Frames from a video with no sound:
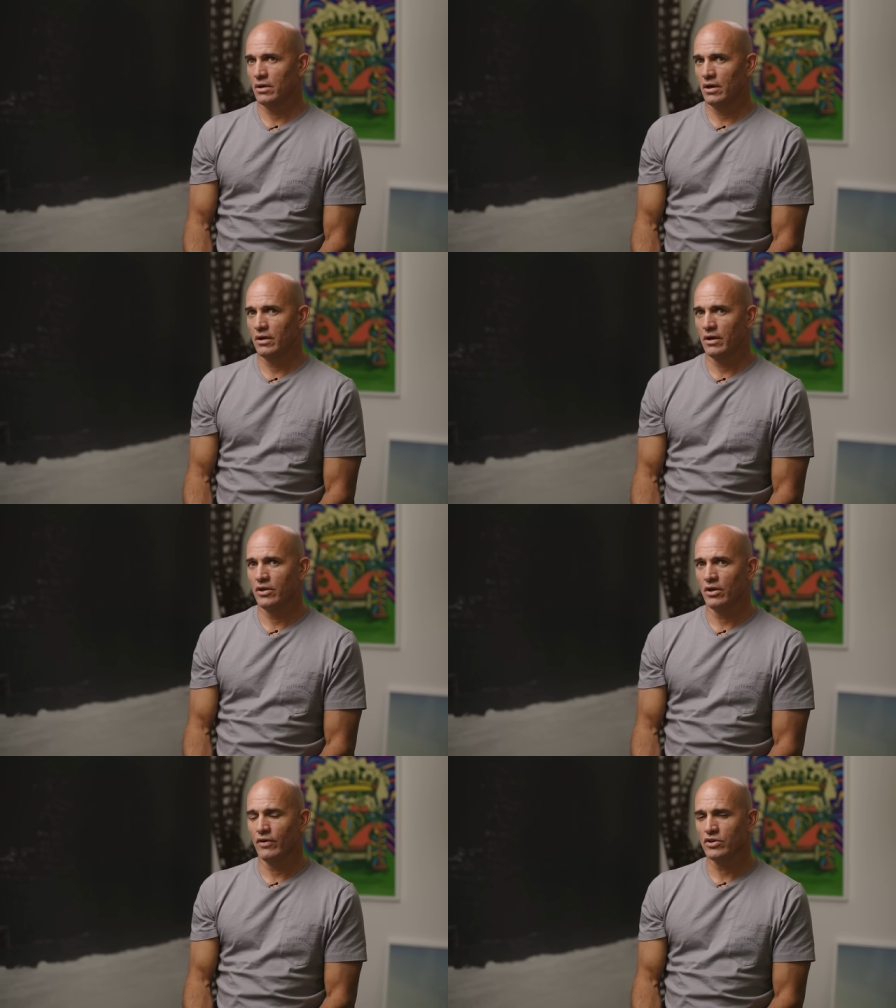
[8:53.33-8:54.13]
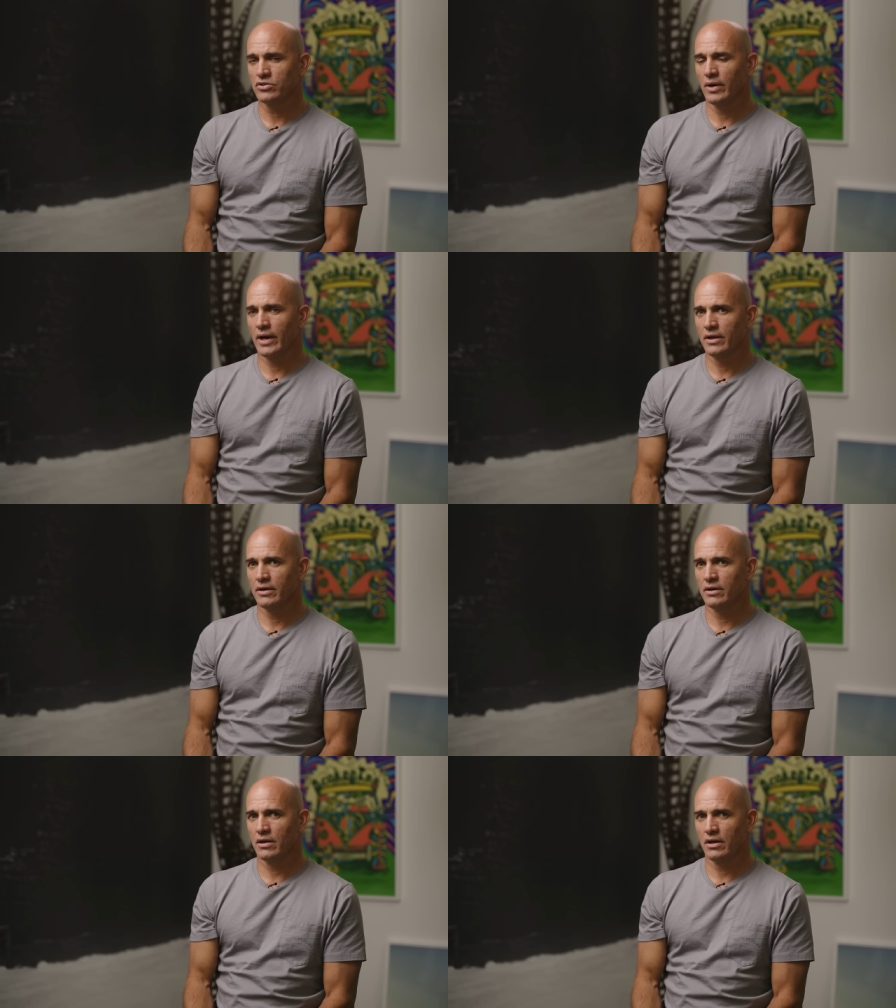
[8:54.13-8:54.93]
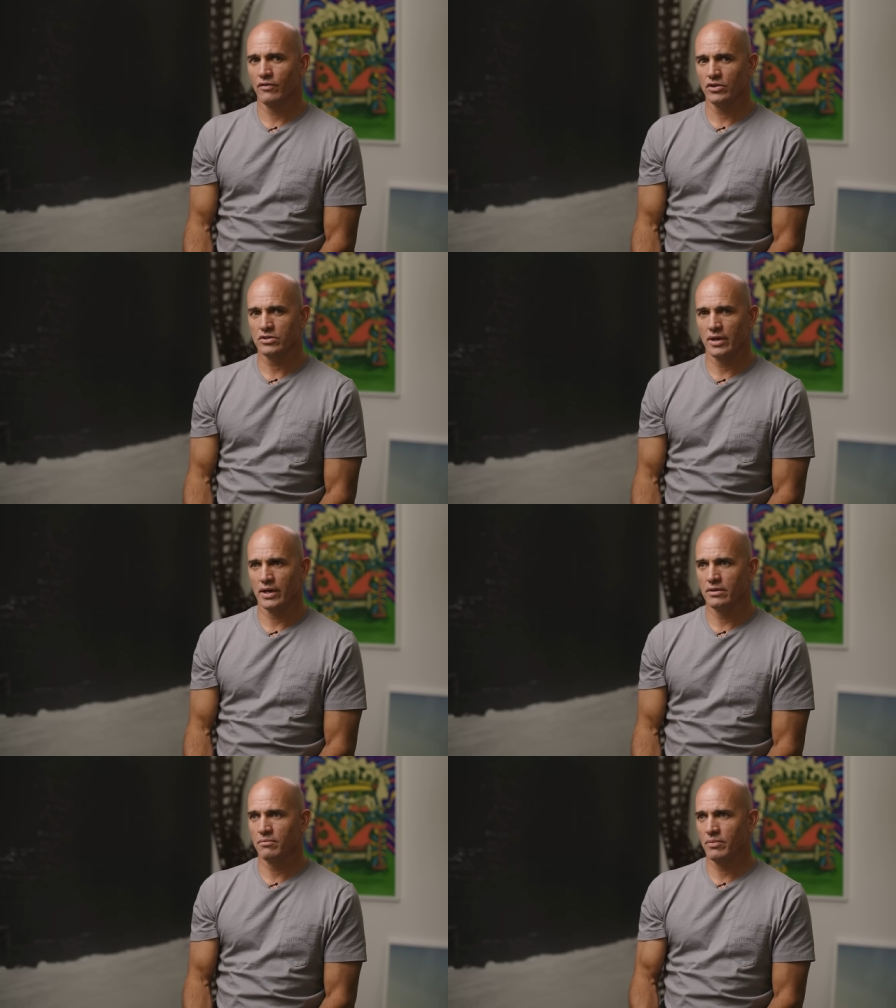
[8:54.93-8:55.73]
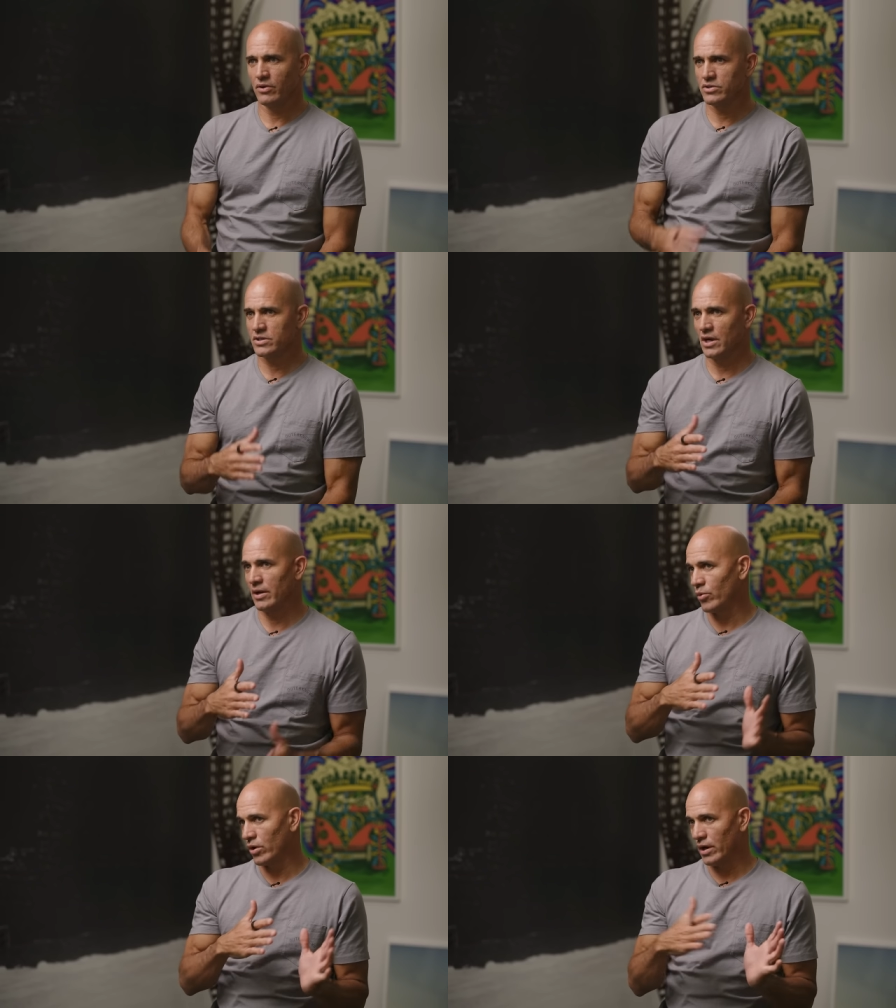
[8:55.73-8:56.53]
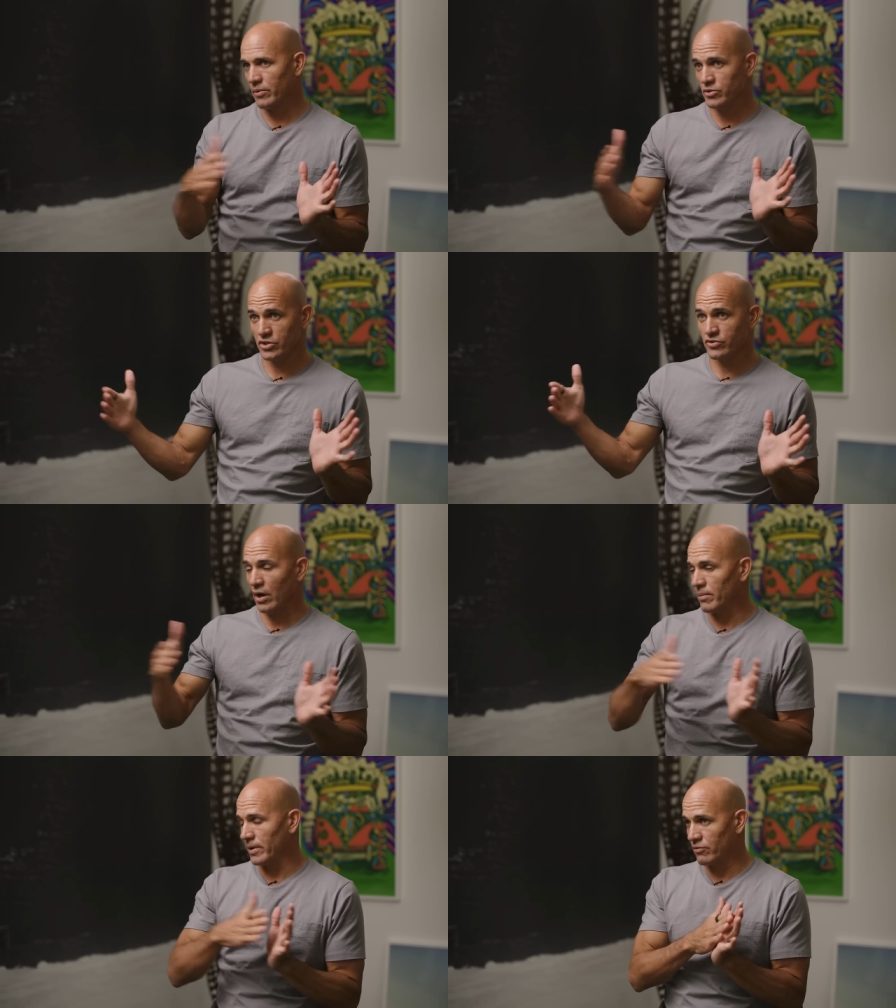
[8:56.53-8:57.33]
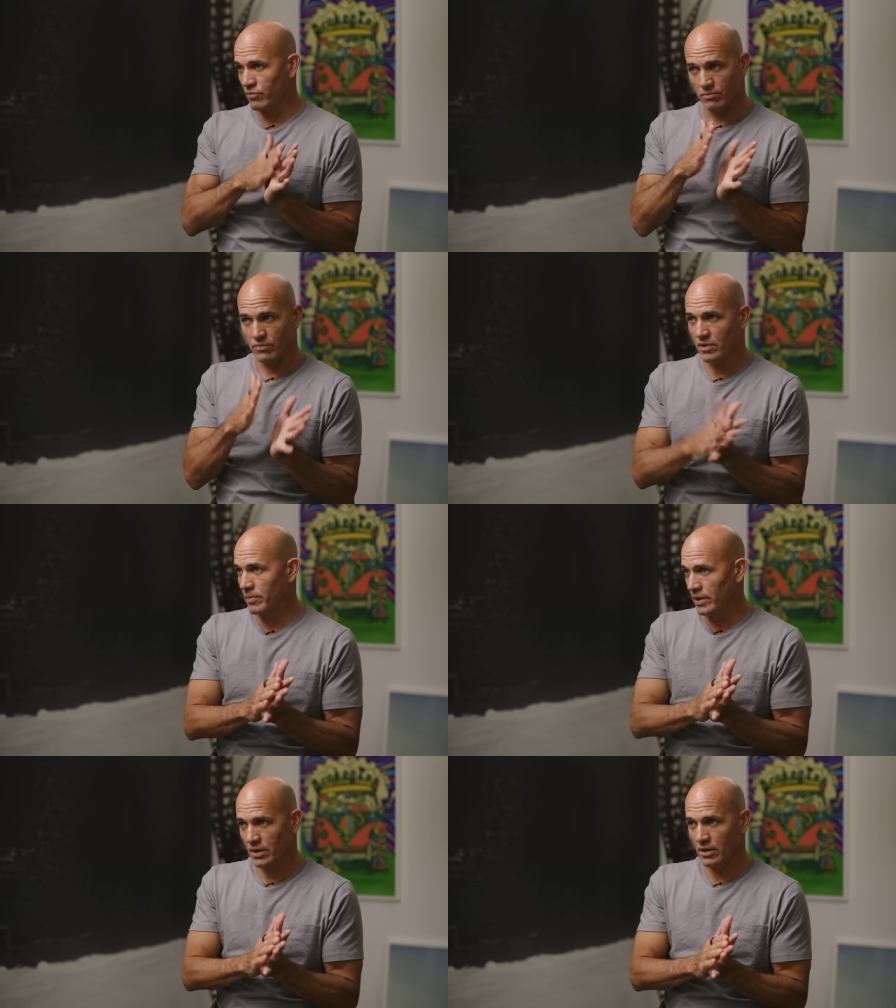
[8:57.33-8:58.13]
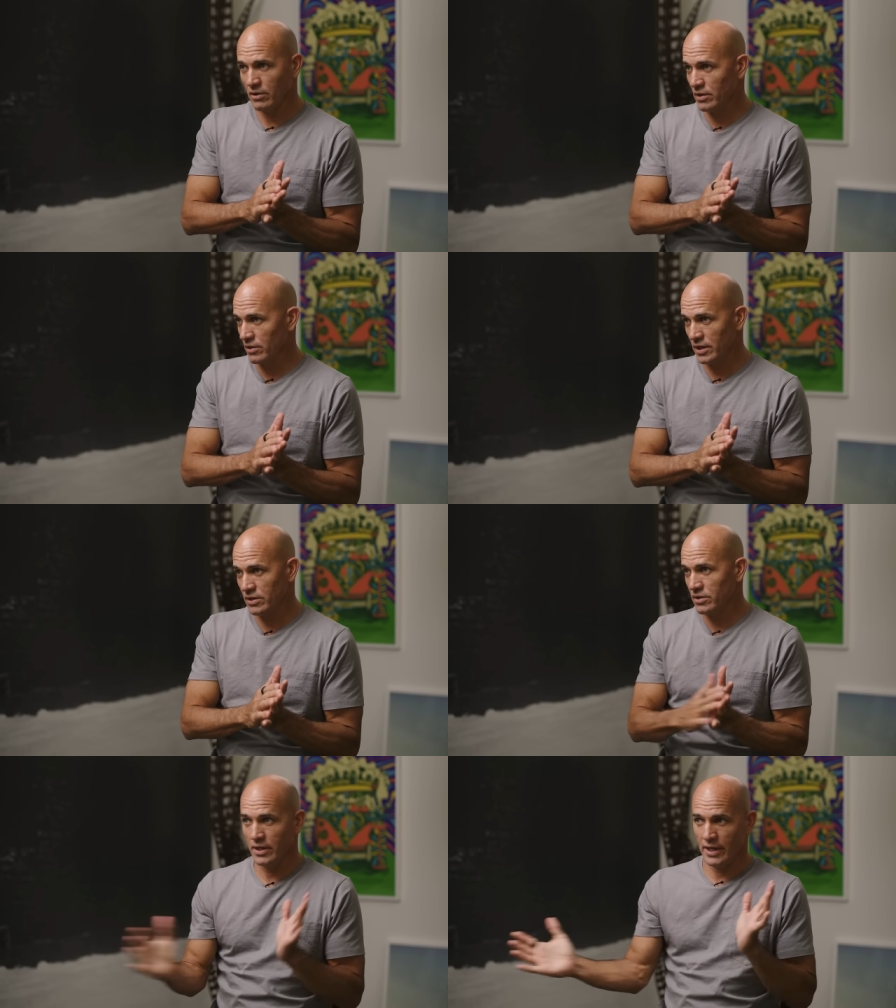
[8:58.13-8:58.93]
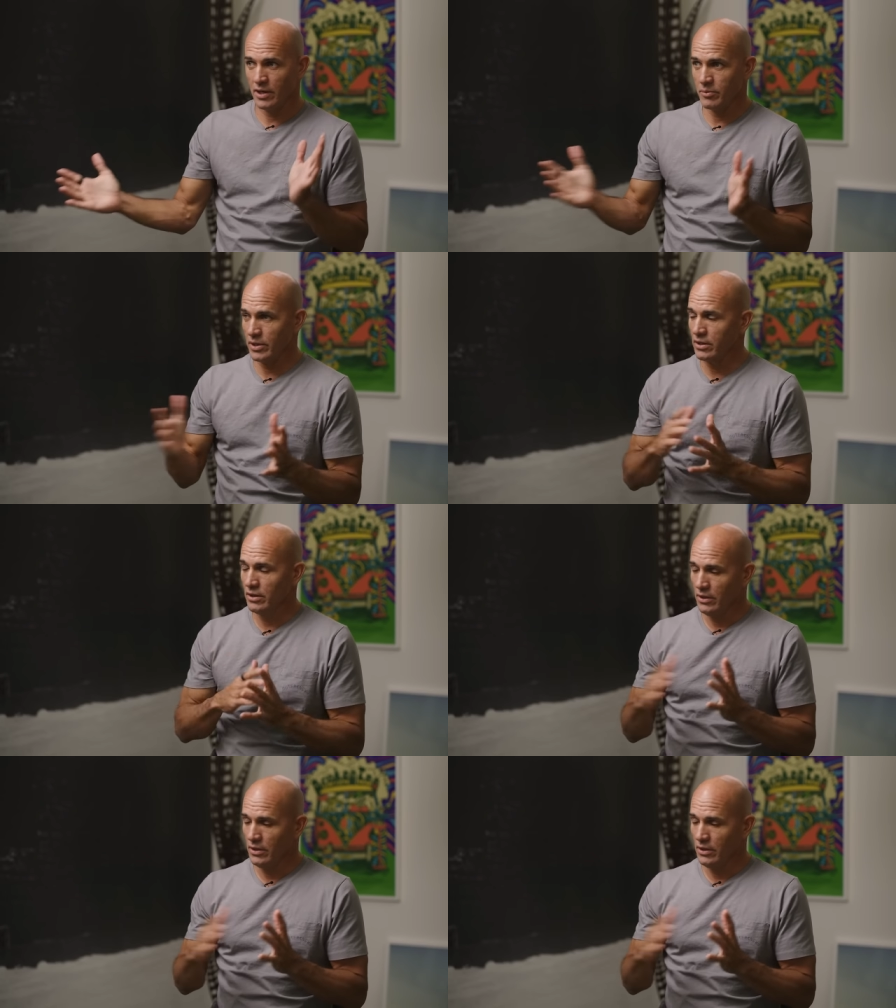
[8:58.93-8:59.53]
I, you know, I've also had, I've also had periods of time where I was just dominant from the beginning of the heat to the end, but,